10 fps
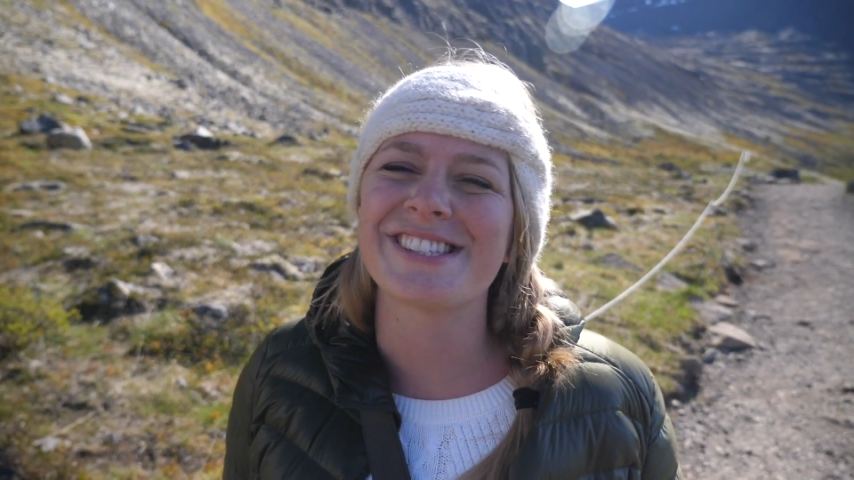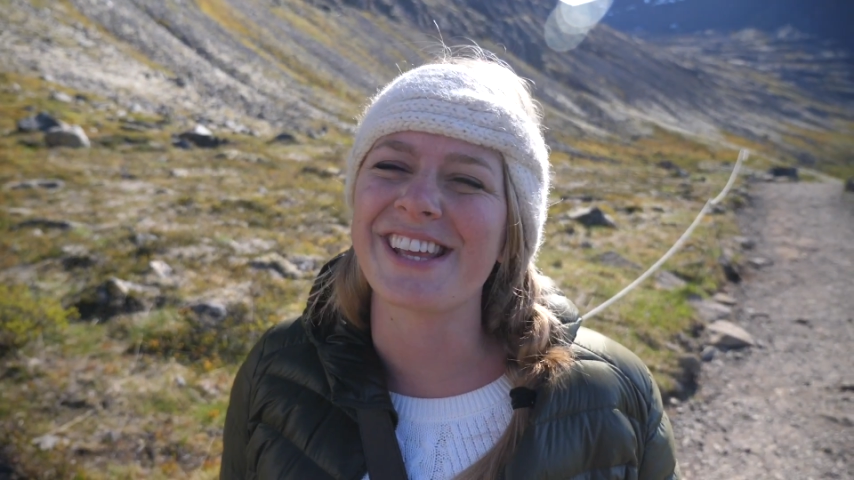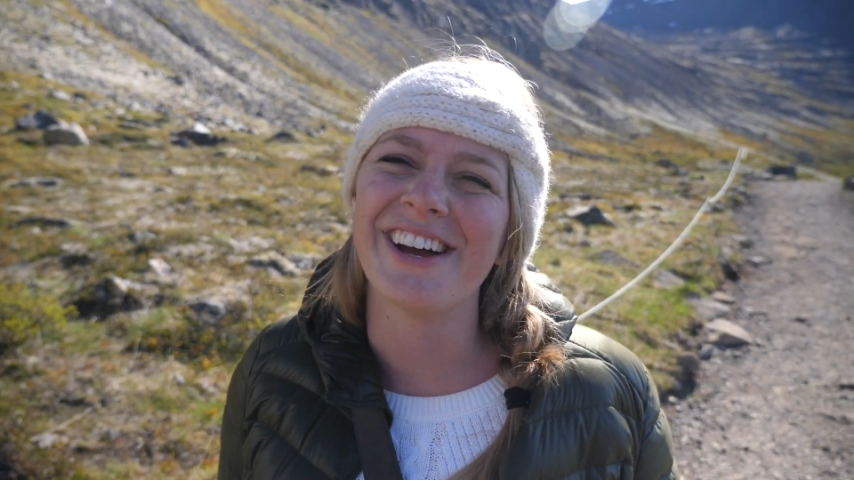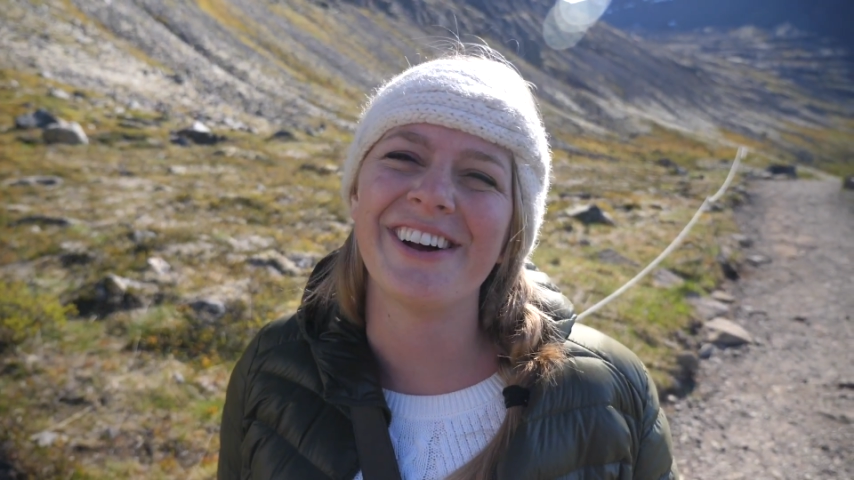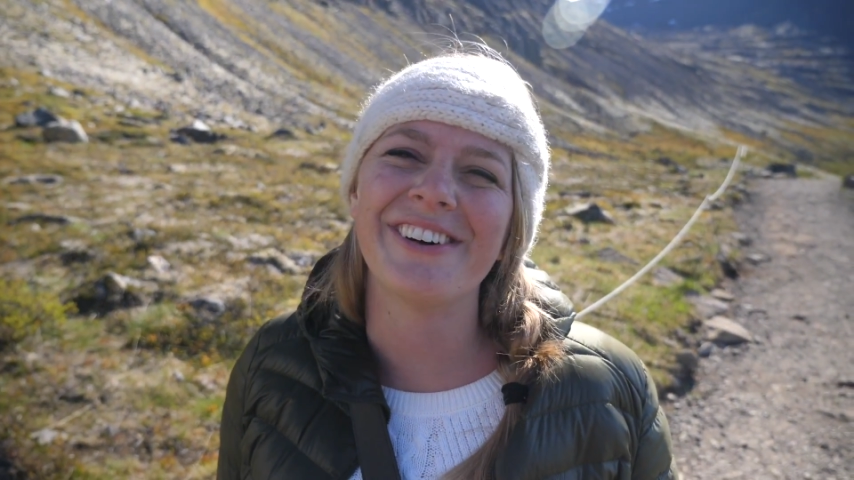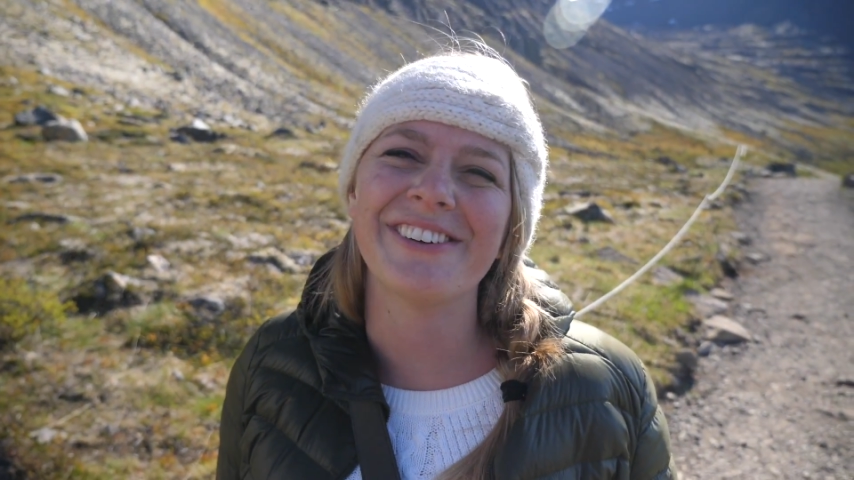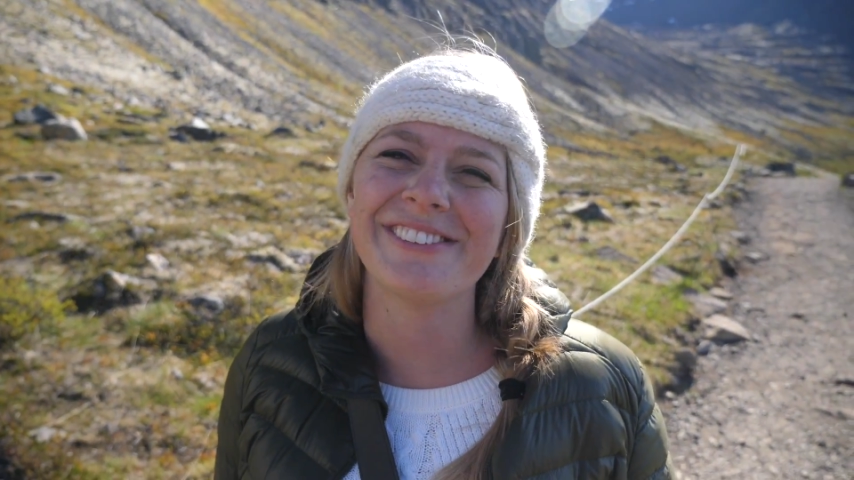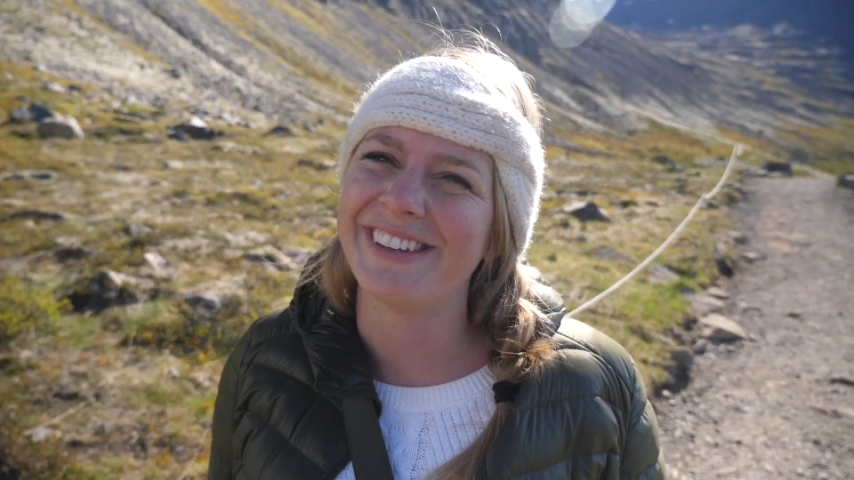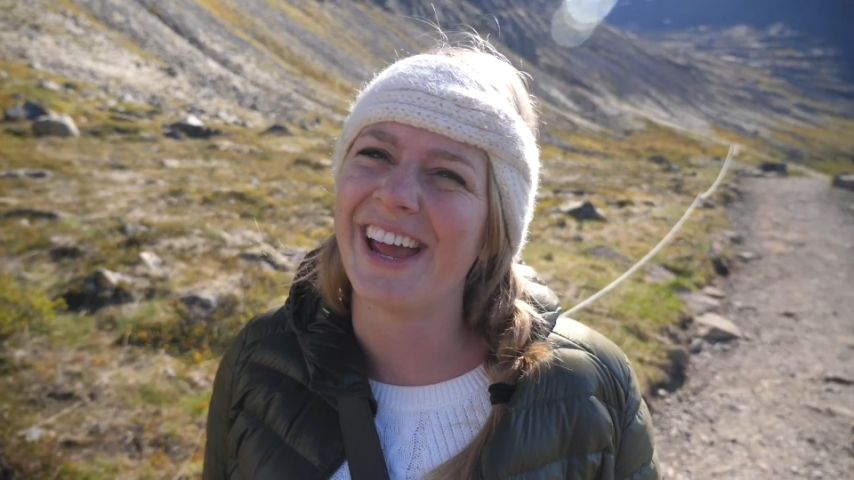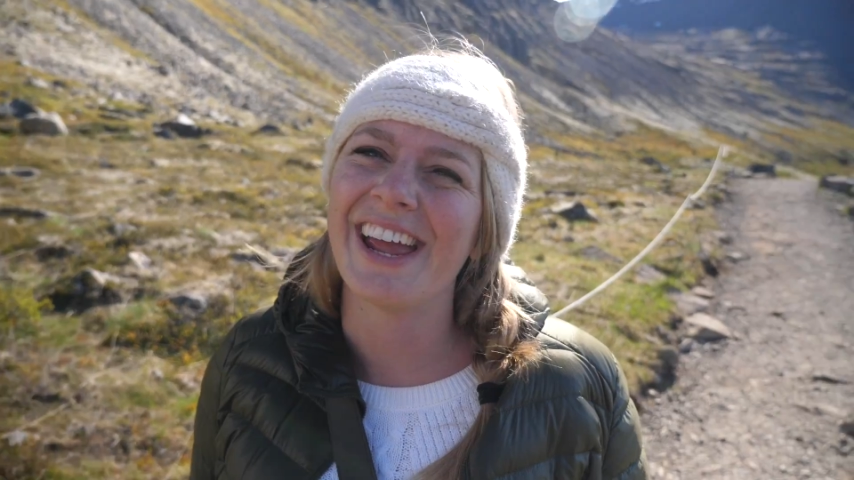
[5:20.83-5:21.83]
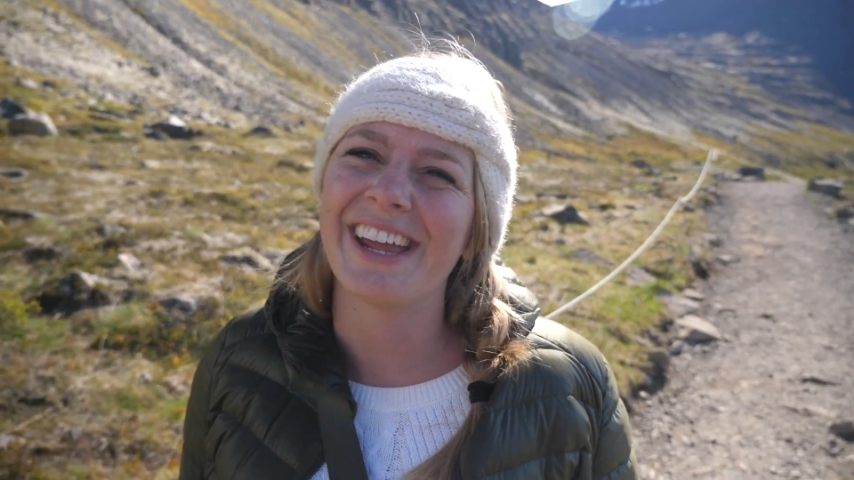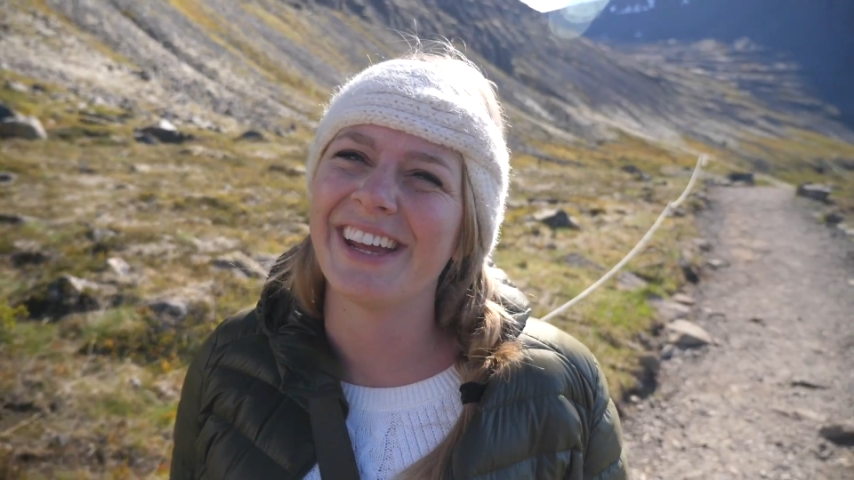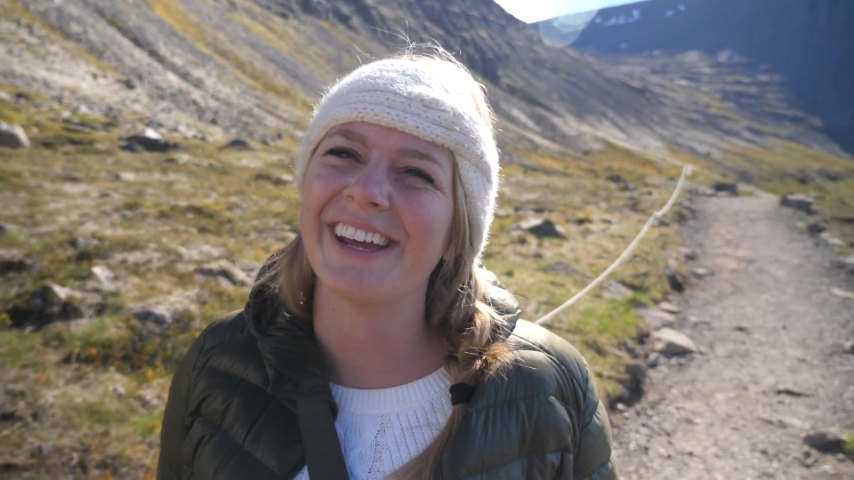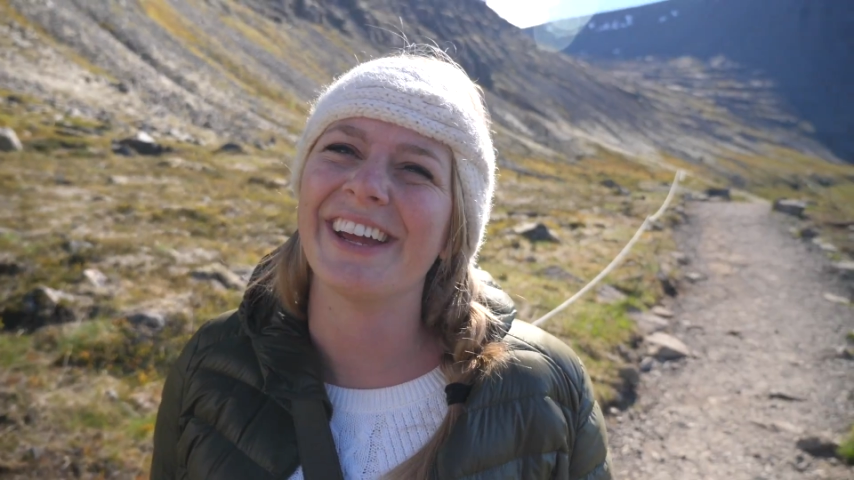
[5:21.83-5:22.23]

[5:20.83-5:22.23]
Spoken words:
so dang good.